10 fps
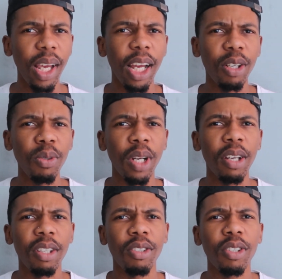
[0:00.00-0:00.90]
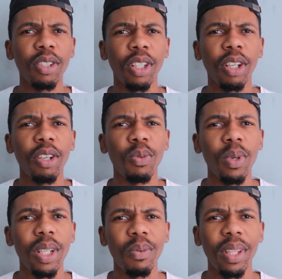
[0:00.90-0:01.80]
I know now they're not
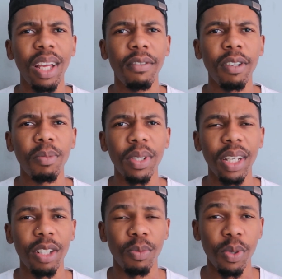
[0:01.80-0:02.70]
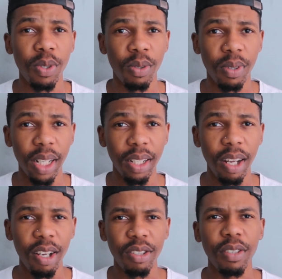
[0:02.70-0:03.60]
working with FNB anymore, right?
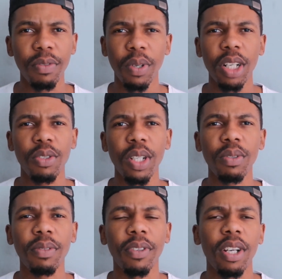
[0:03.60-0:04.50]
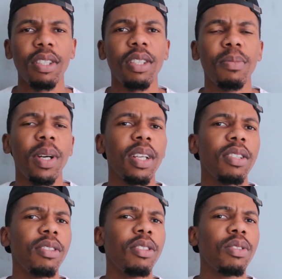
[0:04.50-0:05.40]
So if you want to trade with Vussy
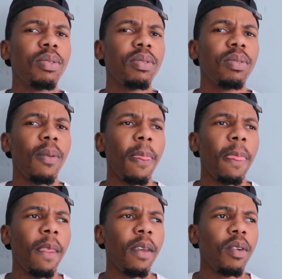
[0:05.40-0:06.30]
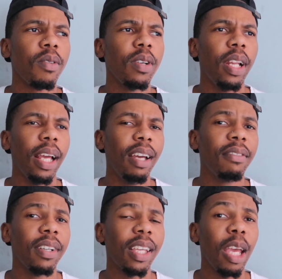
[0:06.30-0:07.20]
markets, you need to
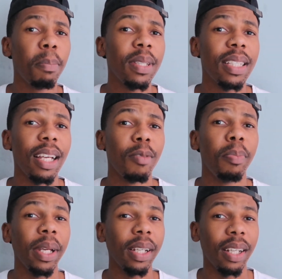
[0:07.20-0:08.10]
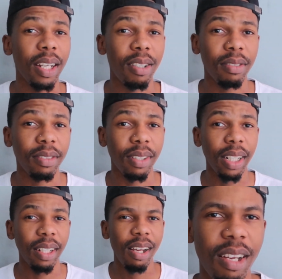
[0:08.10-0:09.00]
have a Capitec bank account,
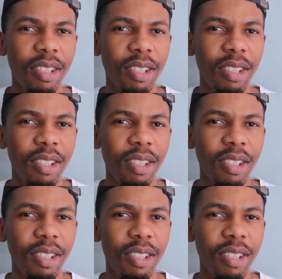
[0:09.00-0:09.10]
right?